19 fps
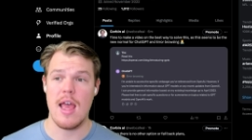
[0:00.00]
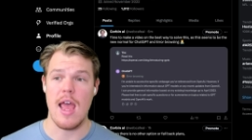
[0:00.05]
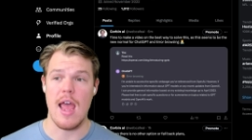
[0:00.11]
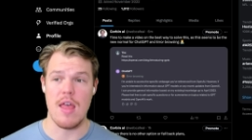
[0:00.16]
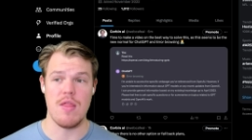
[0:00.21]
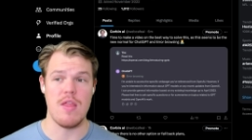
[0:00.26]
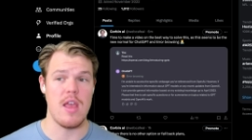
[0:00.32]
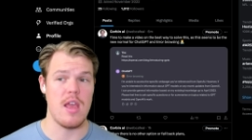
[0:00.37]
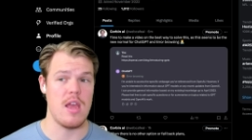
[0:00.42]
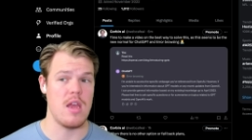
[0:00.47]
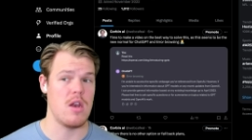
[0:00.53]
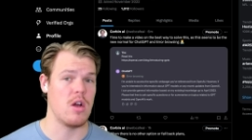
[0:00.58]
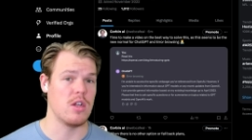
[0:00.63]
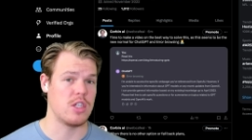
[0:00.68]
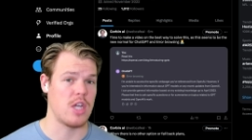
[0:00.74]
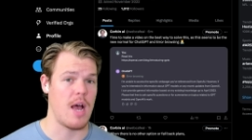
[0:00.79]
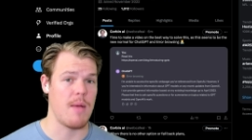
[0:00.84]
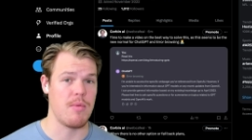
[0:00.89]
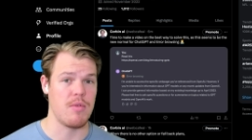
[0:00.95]
And then on
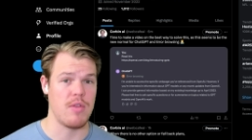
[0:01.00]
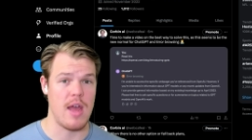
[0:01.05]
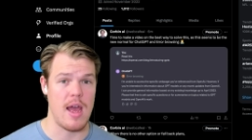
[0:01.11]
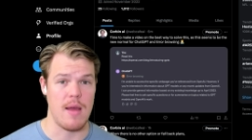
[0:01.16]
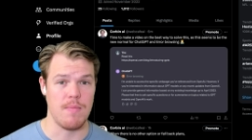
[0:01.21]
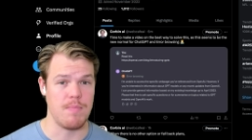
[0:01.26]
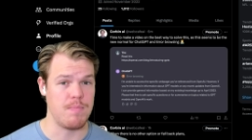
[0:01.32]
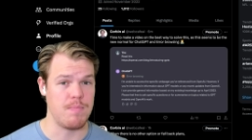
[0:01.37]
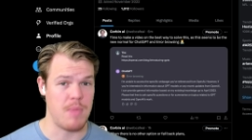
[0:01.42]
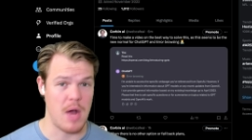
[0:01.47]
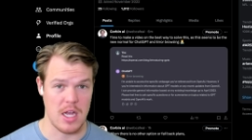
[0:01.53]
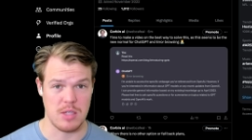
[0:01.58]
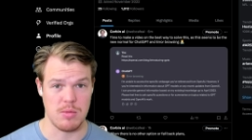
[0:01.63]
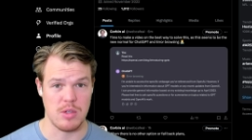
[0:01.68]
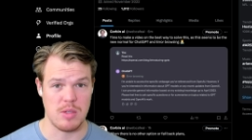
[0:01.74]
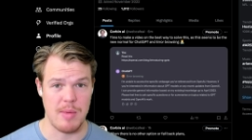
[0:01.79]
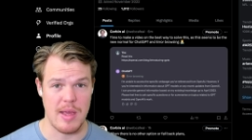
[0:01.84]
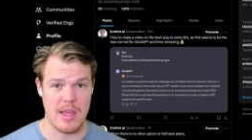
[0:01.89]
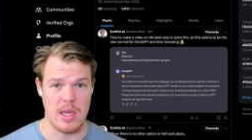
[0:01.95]
top of that,
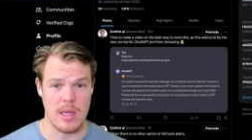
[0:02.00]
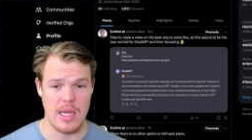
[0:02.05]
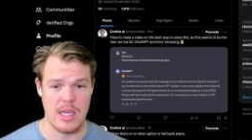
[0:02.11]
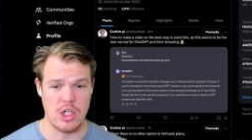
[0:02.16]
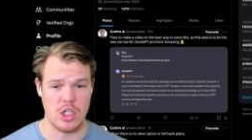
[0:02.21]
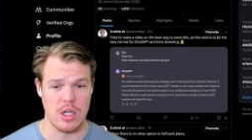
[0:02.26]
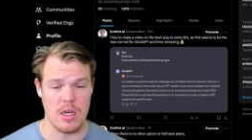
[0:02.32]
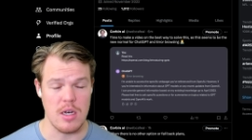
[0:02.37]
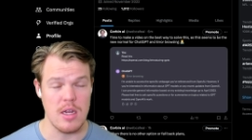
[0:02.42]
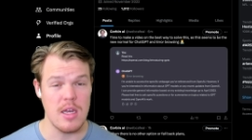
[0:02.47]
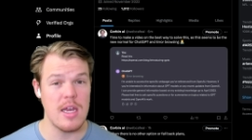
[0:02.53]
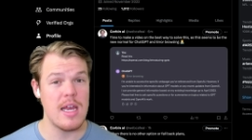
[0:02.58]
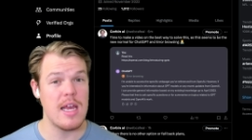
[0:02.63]
possible speculation.